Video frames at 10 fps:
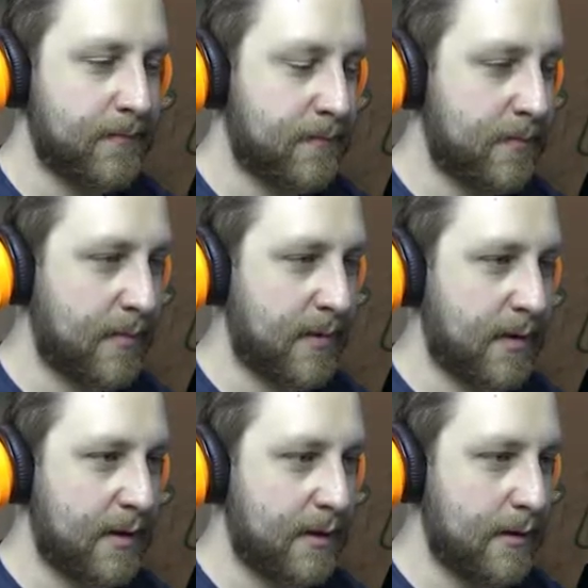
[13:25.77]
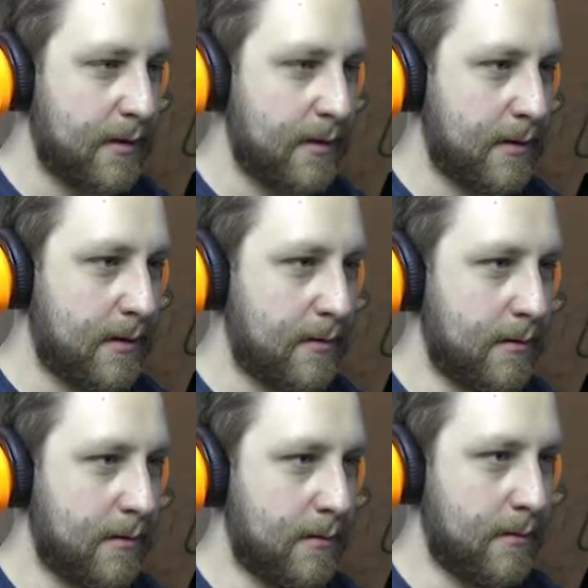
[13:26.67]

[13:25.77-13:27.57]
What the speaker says: No one is speaking in this clip.